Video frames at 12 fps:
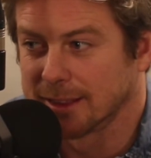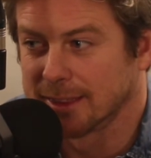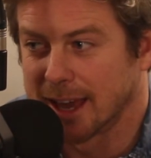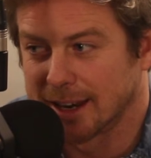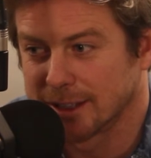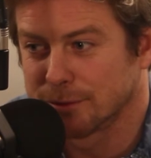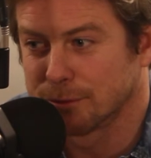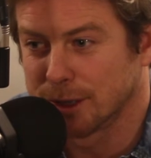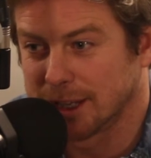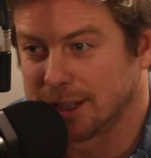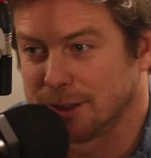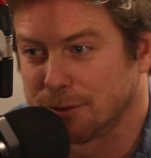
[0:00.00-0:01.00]
that is
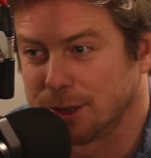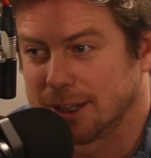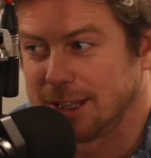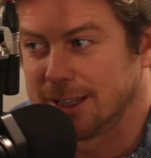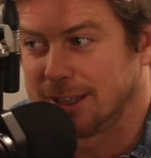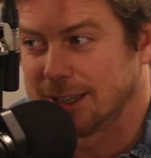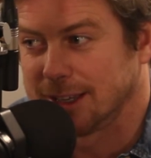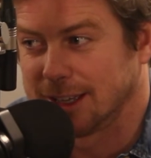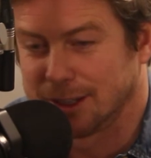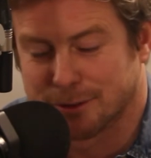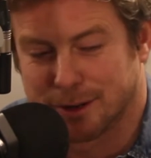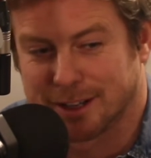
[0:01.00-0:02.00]
really, really
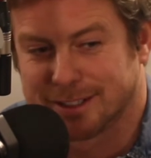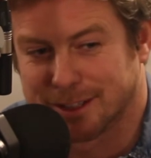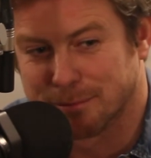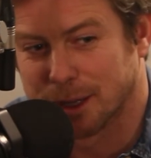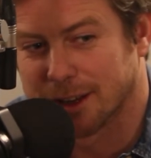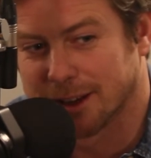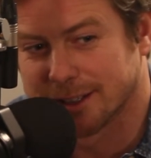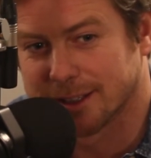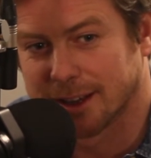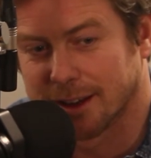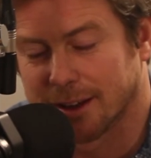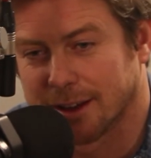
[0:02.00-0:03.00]
interesting because
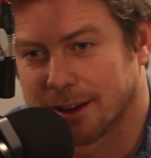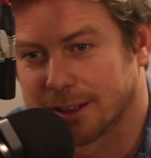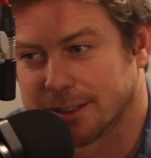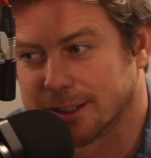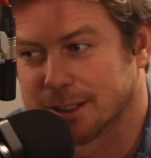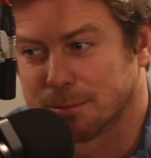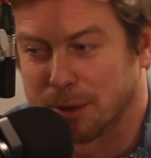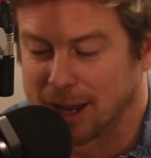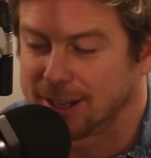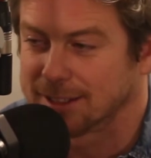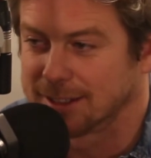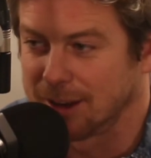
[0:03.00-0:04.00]
I
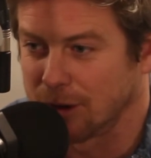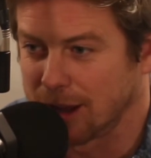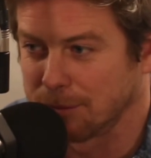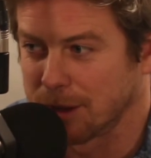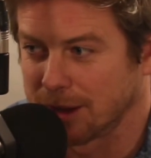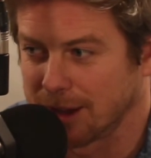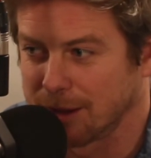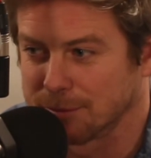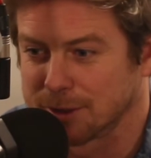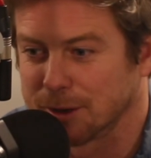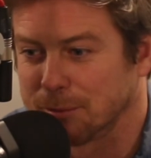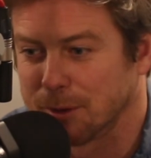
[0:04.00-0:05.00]
suspect, now I am
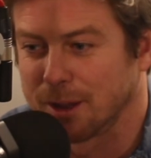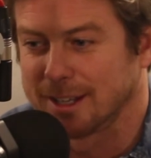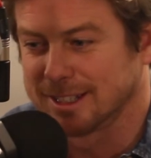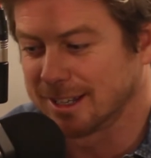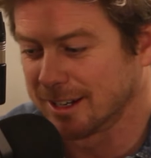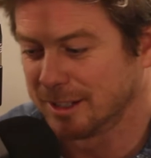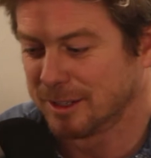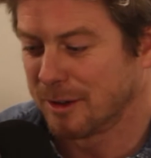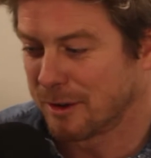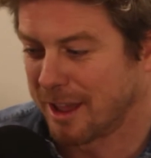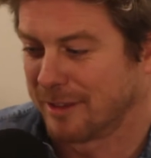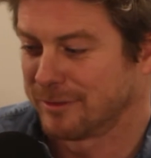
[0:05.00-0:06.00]
surmising and I
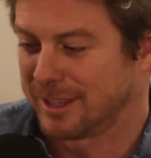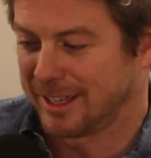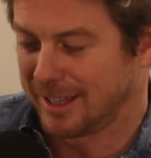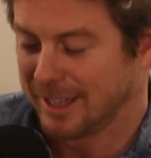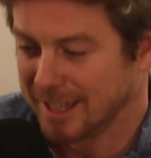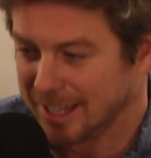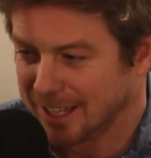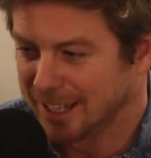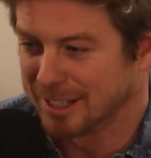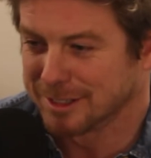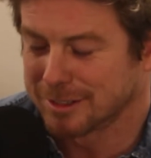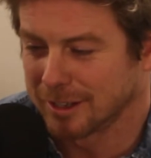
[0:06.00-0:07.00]
don't have the
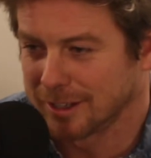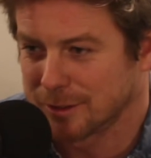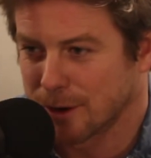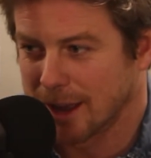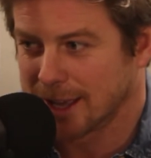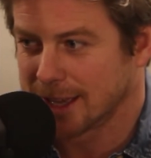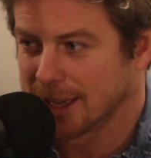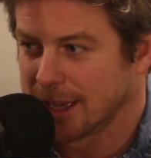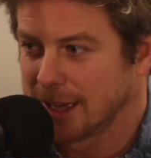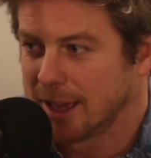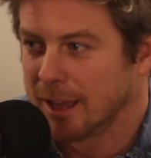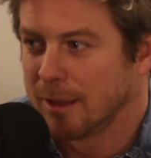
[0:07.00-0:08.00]
inside track,
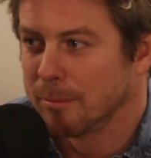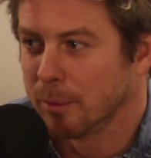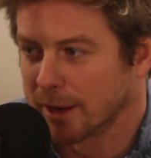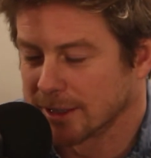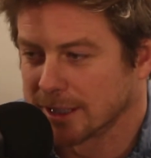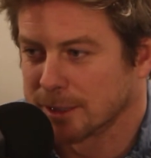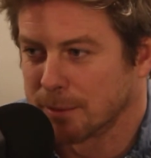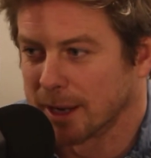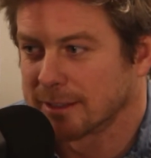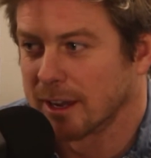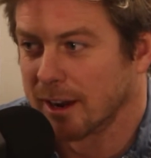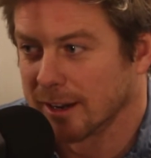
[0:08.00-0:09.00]
but I
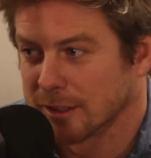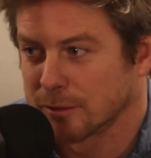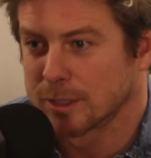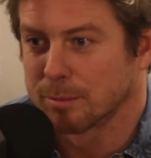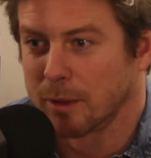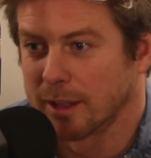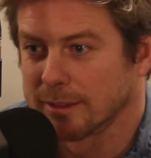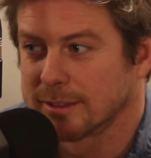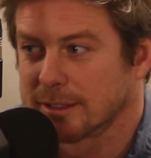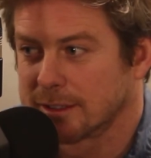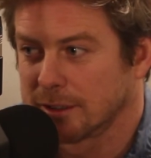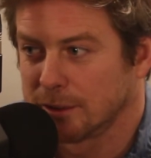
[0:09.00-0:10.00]
suspect Ireland's
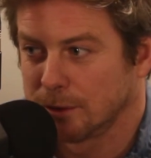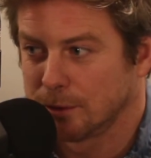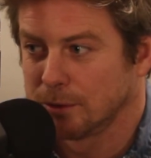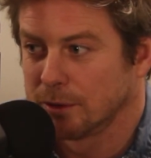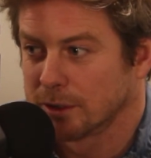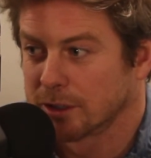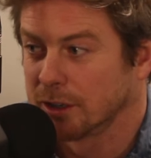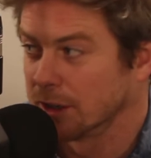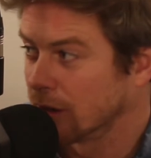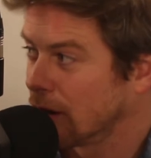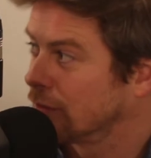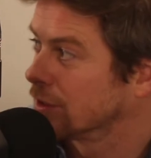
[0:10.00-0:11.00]
response to
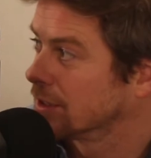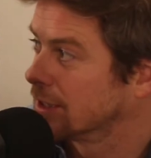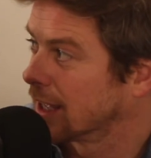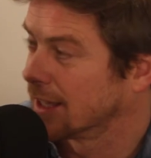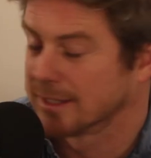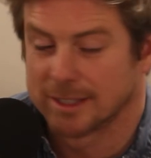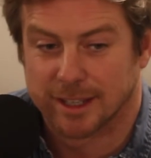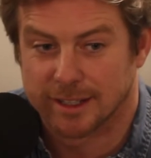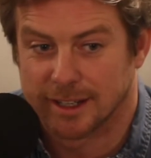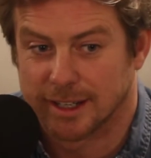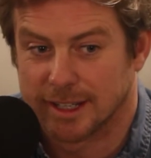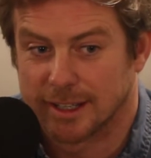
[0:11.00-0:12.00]
turnovers against
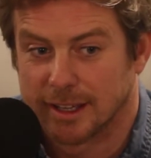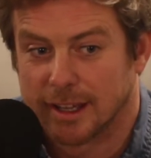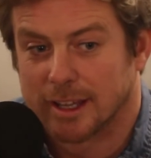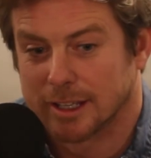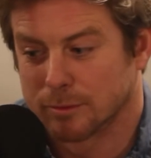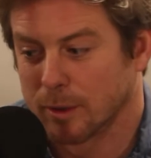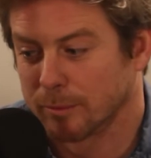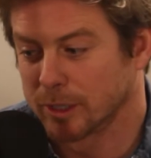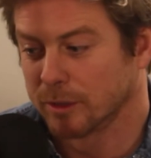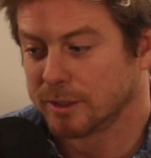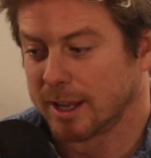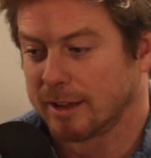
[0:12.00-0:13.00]
Italy is when we
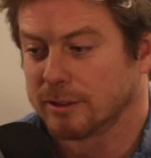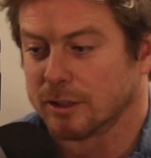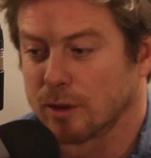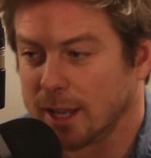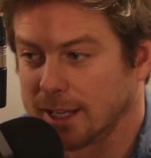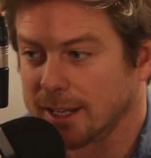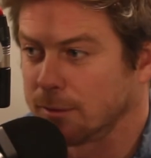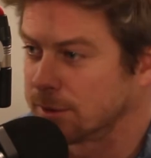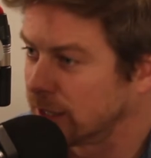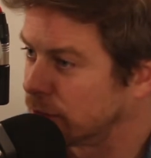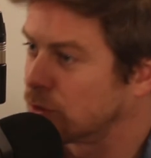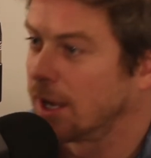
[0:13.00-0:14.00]
go down to training and we
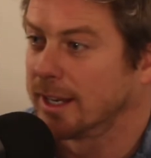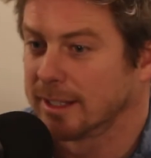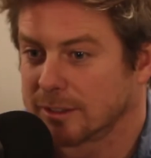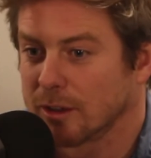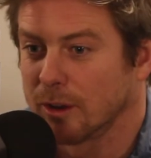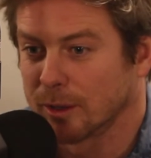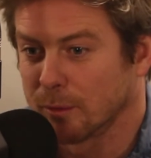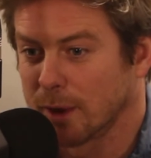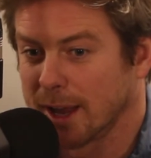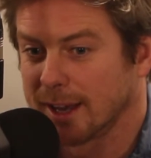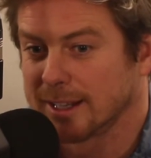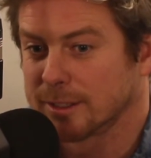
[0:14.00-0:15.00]
say training's going
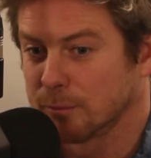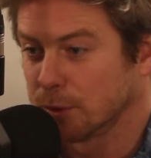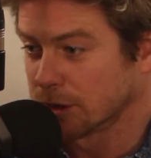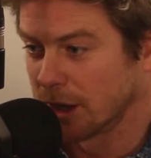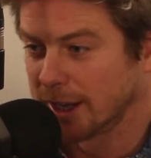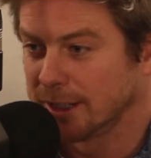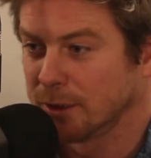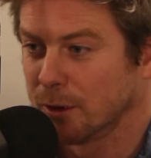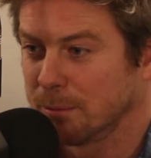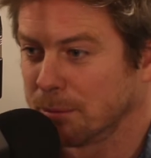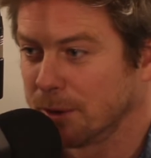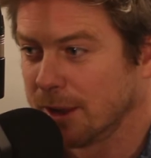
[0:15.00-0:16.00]
well, is tighten
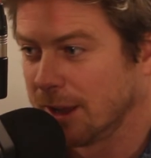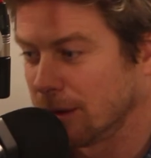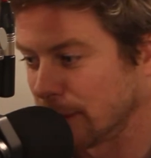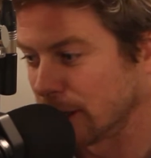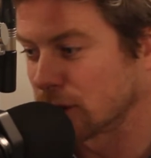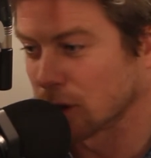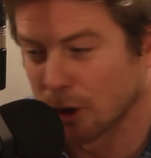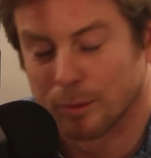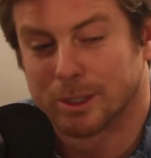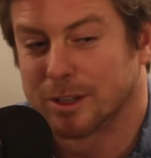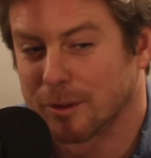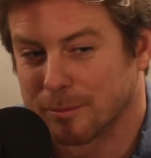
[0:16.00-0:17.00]
up, make sure
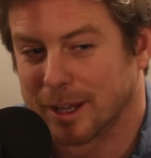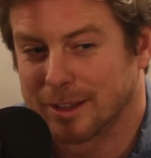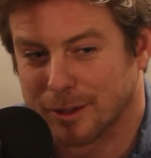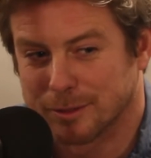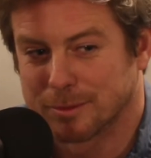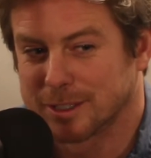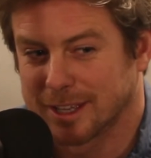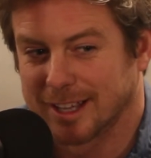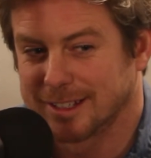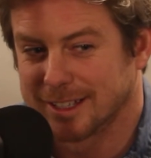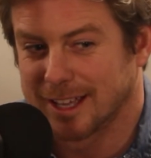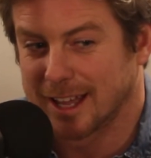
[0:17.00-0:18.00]
we don't make those
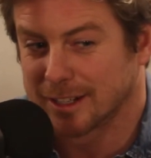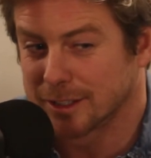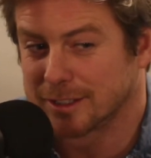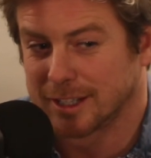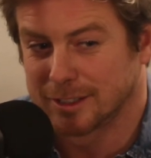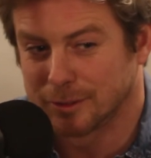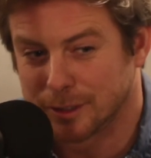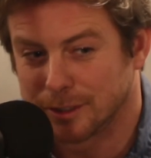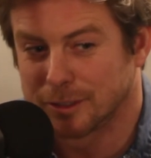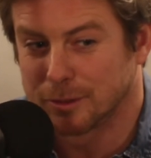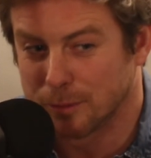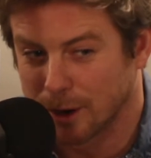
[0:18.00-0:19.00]
mistakes again, continue to
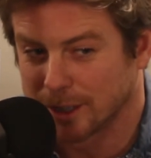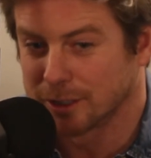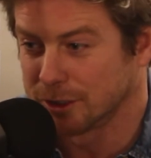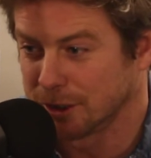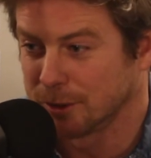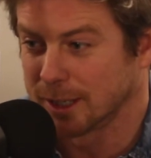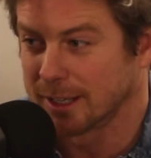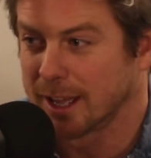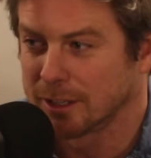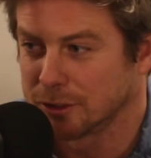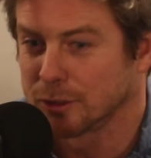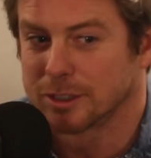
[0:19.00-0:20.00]
do what you're doing
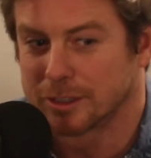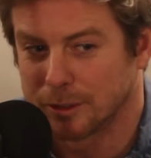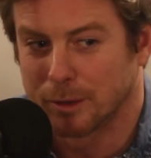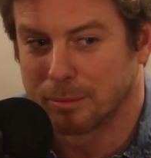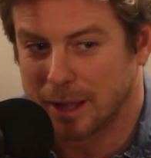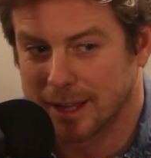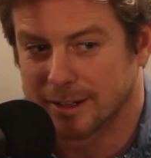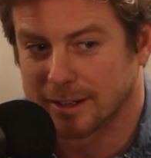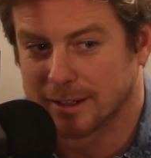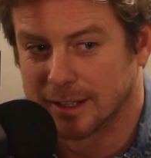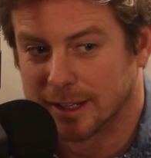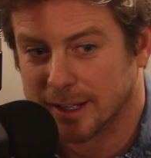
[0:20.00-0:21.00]
and just do it better.